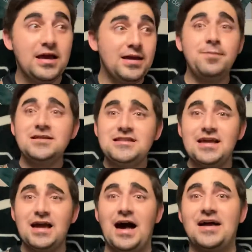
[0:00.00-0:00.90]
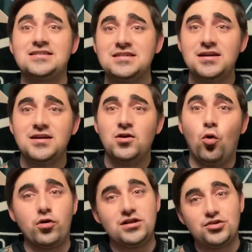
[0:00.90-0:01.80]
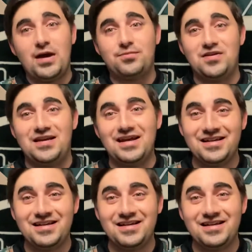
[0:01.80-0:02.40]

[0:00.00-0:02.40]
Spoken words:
he missed the guys. Or they dropped it.